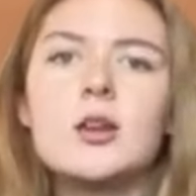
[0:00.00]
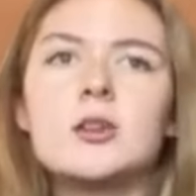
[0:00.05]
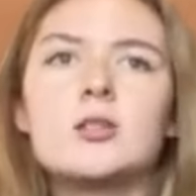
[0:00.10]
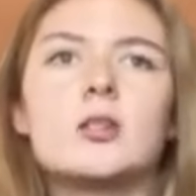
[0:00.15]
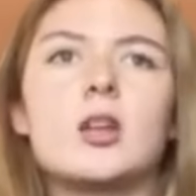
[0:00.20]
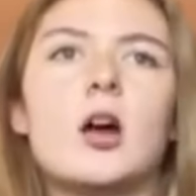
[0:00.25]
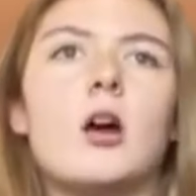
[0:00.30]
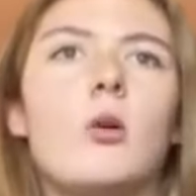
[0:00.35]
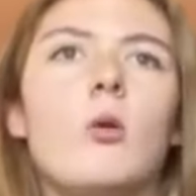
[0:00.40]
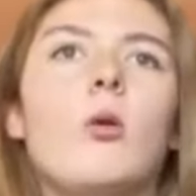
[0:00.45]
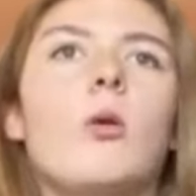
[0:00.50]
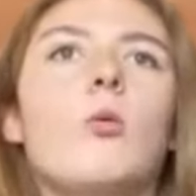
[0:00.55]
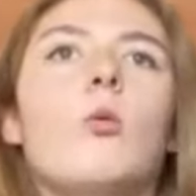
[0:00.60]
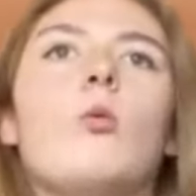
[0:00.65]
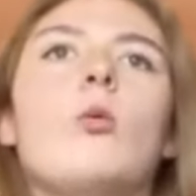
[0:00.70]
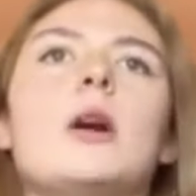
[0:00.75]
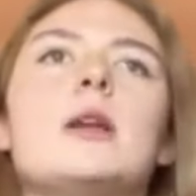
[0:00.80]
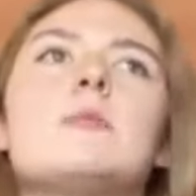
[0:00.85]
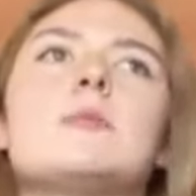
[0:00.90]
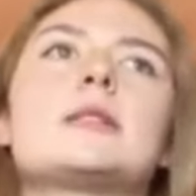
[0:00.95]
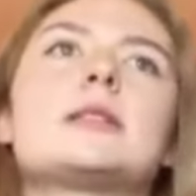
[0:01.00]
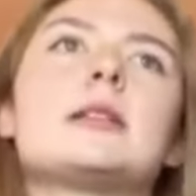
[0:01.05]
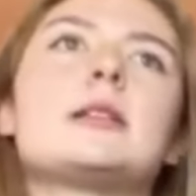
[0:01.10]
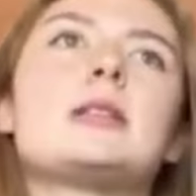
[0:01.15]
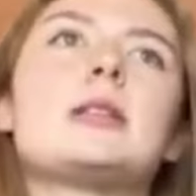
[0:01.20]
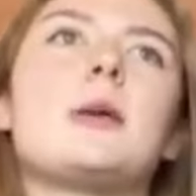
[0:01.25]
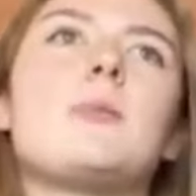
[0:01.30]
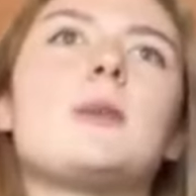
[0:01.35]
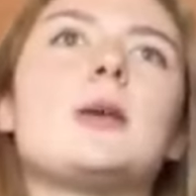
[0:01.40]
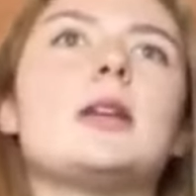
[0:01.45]
So one
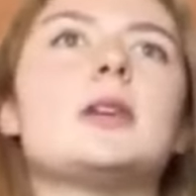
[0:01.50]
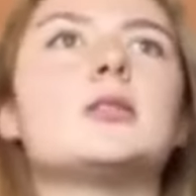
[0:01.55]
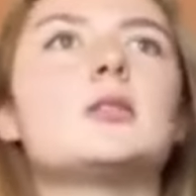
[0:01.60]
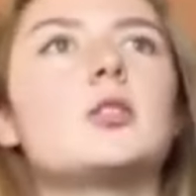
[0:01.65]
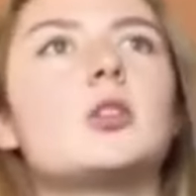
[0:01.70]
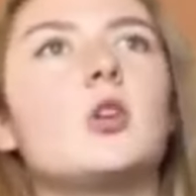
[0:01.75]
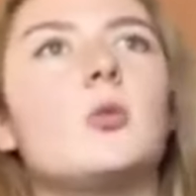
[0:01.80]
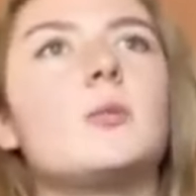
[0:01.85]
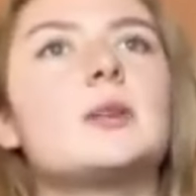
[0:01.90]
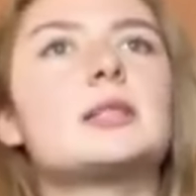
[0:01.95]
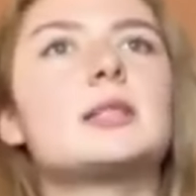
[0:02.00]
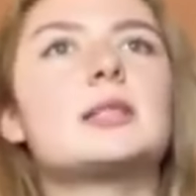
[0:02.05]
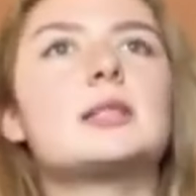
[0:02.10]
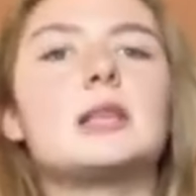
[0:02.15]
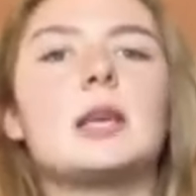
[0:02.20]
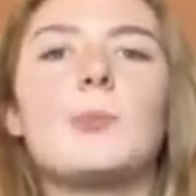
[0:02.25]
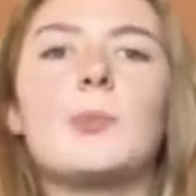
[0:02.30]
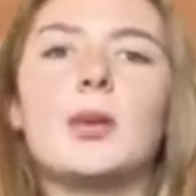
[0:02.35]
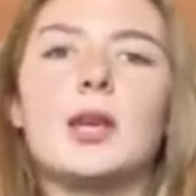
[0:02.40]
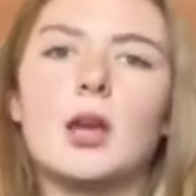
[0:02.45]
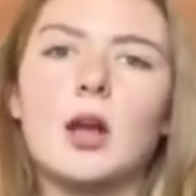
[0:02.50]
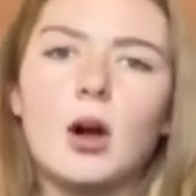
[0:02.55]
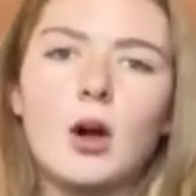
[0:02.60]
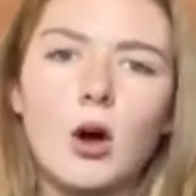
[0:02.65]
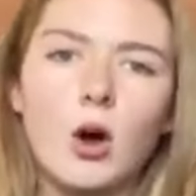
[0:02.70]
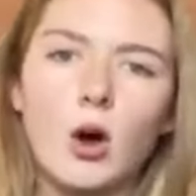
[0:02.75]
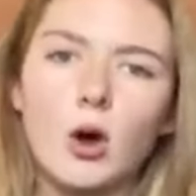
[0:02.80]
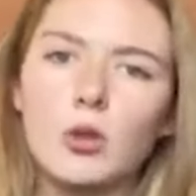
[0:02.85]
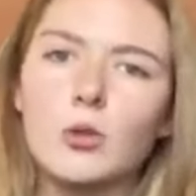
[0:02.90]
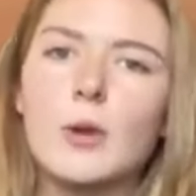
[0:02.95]
Mississippi, two Mississippi,
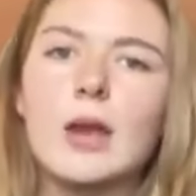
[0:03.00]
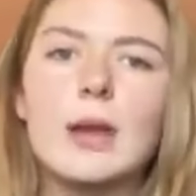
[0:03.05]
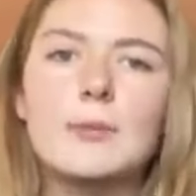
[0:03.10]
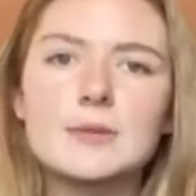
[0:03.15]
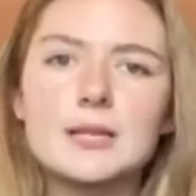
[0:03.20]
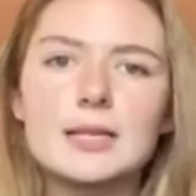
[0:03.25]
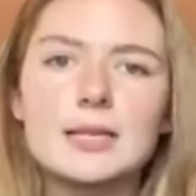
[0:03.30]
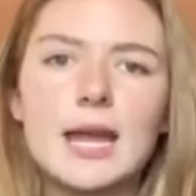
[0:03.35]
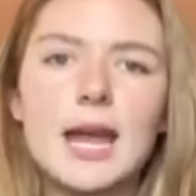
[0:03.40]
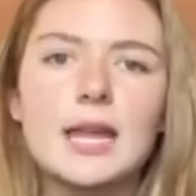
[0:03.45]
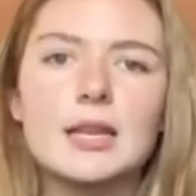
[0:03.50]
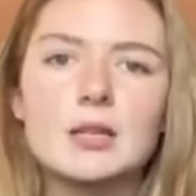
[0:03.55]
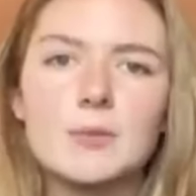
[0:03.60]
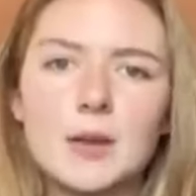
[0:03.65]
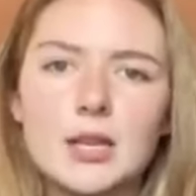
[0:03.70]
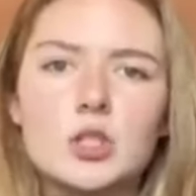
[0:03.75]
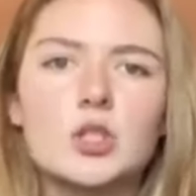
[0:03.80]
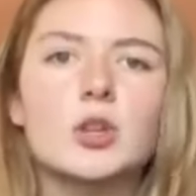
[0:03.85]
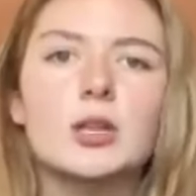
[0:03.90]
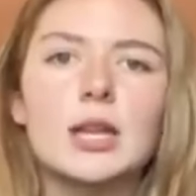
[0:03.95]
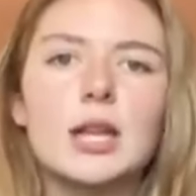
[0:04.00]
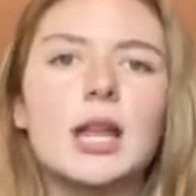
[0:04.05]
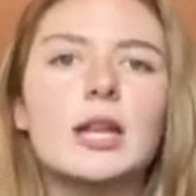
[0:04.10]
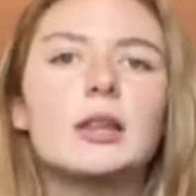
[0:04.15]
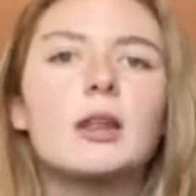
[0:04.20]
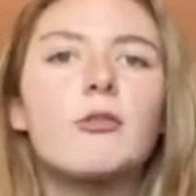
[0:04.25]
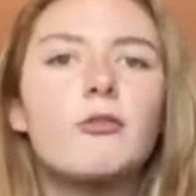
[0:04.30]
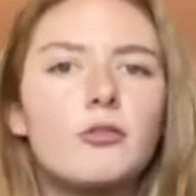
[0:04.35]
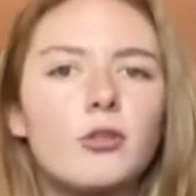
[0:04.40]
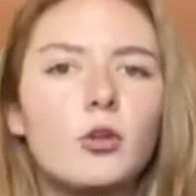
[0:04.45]
all the way up to 10 to make sure they get
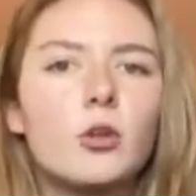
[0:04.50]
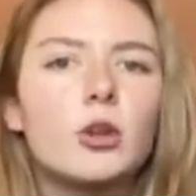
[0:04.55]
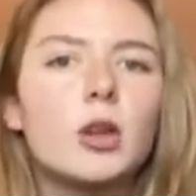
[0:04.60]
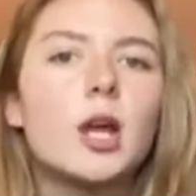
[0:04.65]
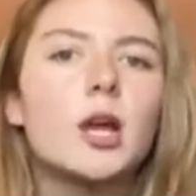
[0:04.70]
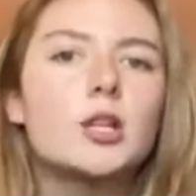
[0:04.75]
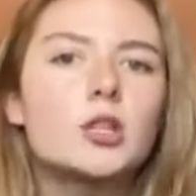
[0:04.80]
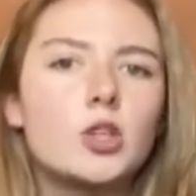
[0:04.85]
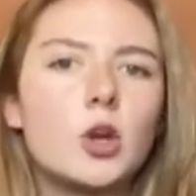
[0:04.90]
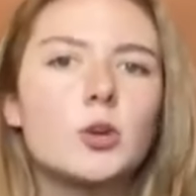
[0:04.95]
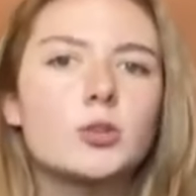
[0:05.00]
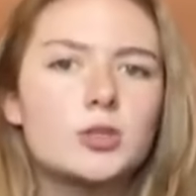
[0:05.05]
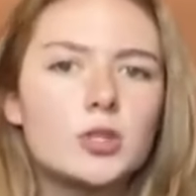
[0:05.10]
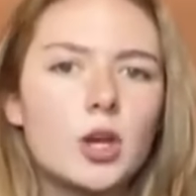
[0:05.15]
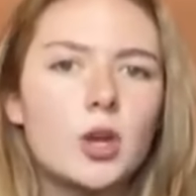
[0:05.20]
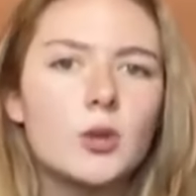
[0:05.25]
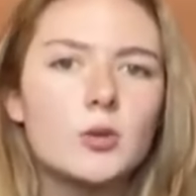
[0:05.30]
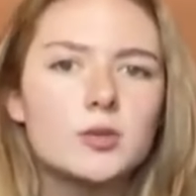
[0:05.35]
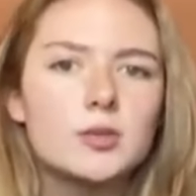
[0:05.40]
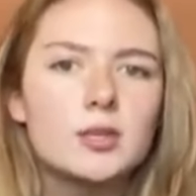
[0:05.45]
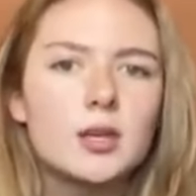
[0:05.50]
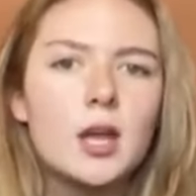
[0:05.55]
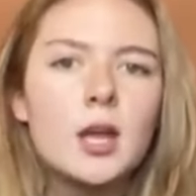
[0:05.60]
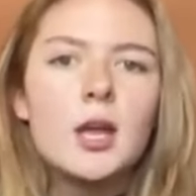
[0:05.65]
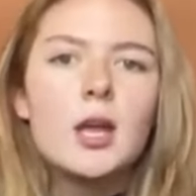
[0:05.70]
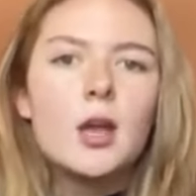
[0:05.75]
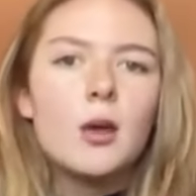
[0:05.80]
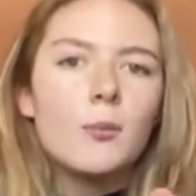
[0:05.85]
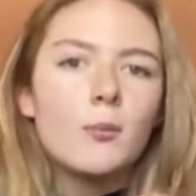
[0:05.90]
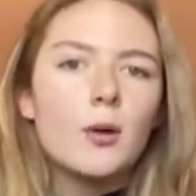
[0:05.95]
the full adult dose.
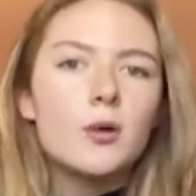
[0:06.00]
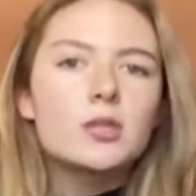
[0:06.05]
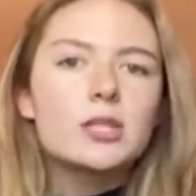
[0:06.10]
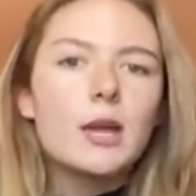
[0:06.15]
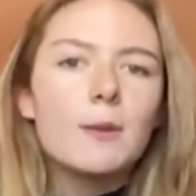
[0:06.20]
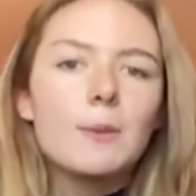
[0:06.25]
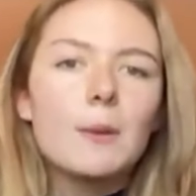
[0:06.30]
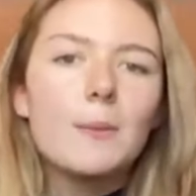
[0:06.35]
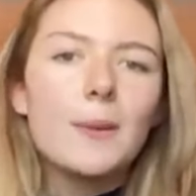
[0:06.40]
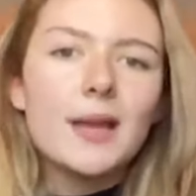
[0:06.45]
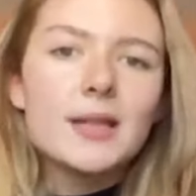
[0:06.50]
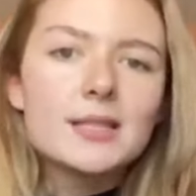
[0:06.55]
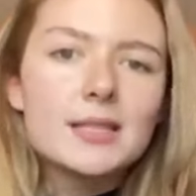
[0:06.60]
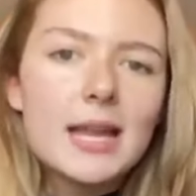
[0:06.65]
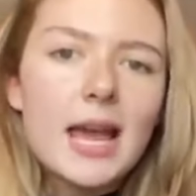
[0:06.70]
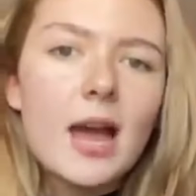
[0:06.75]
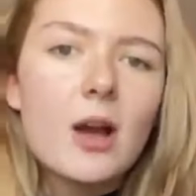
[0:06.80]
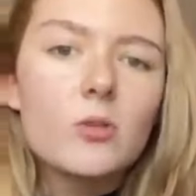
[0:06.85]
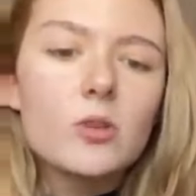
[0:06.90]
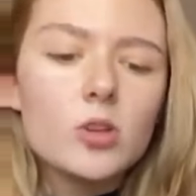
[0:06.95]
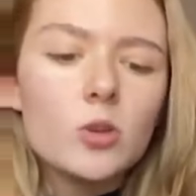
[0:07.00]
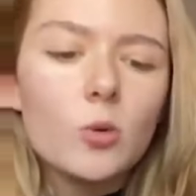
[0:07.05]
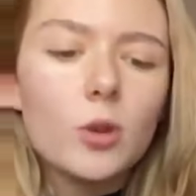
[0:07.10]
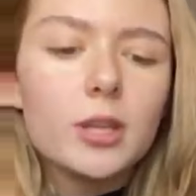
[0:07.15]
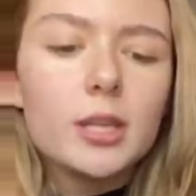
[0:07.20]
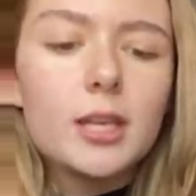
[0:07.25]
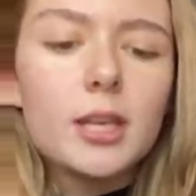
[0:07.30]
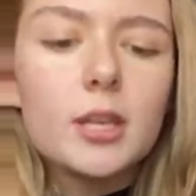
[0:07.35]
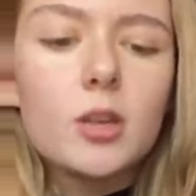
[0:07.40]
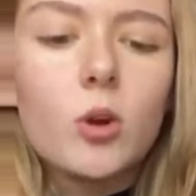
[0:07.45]
Most EpiPens now, you
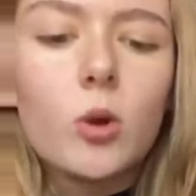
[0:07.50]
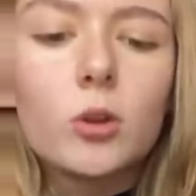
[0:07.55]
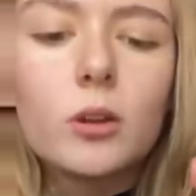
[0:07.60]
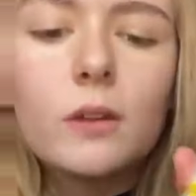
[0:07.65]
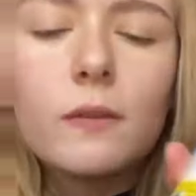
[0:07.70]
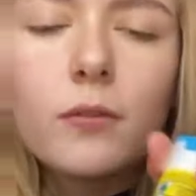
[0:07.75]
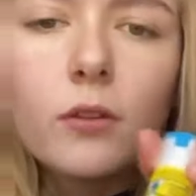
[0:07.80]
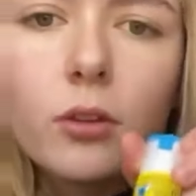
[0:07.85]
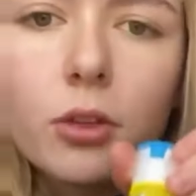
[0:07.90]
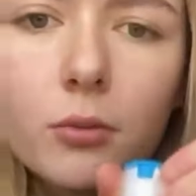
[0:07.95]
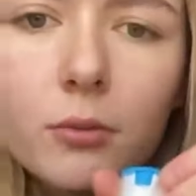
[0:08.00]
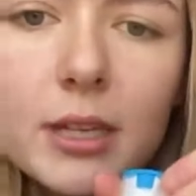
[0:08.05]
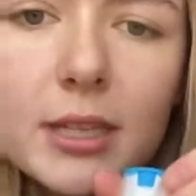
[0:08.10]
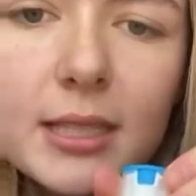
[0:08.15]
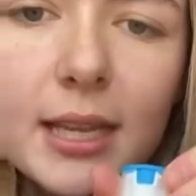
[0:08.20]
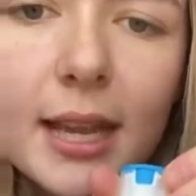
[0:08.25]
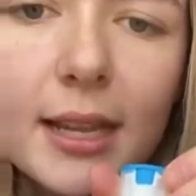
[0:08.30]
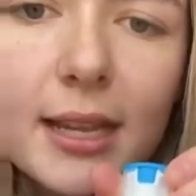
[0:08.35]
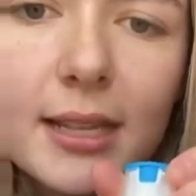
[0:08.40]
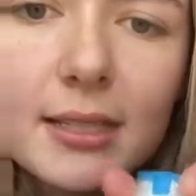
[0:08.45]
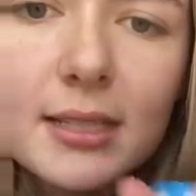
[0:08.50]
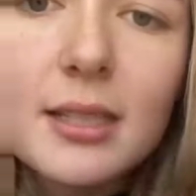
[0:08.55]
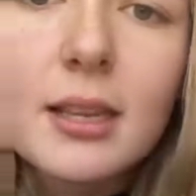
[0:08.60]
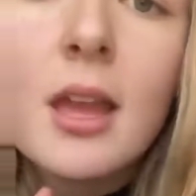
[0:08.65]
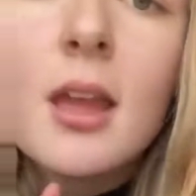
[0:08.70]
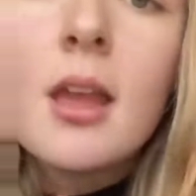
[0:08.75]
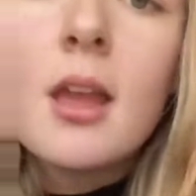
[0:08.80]
only need to hold it for three seconds.